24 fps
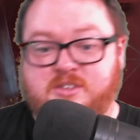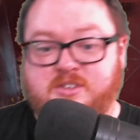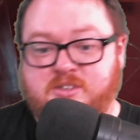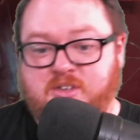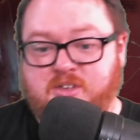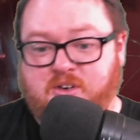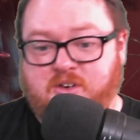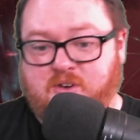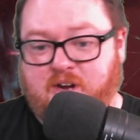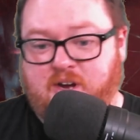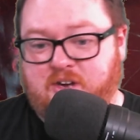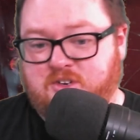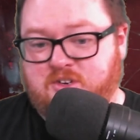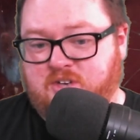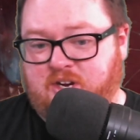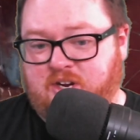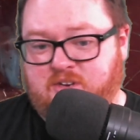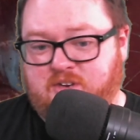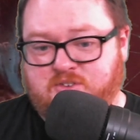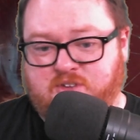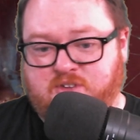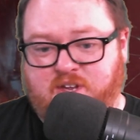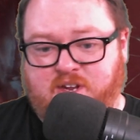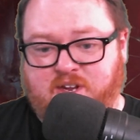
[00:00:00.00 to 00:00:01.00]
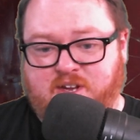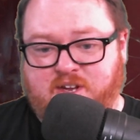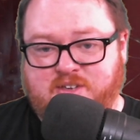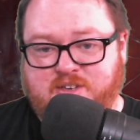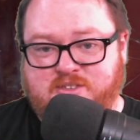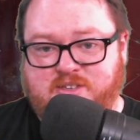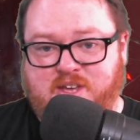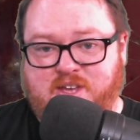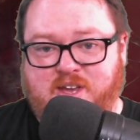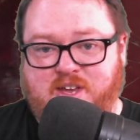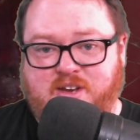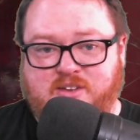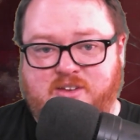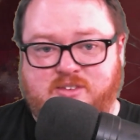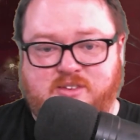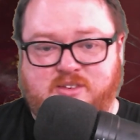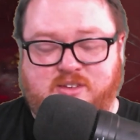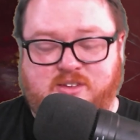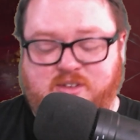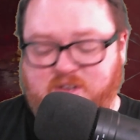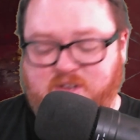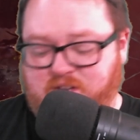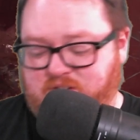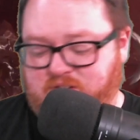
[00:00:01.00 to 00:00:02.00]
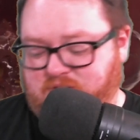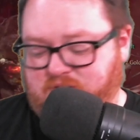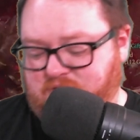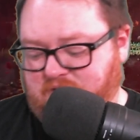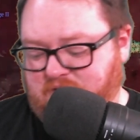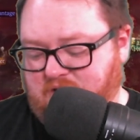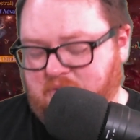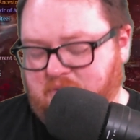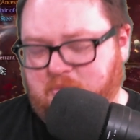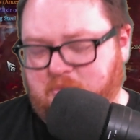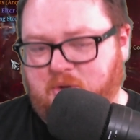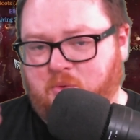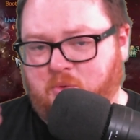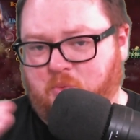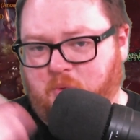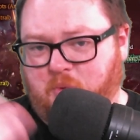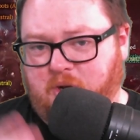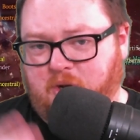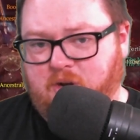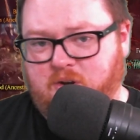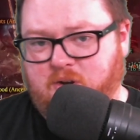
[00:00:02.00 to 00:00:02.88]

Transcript: great change. Like I said, it's going to be weird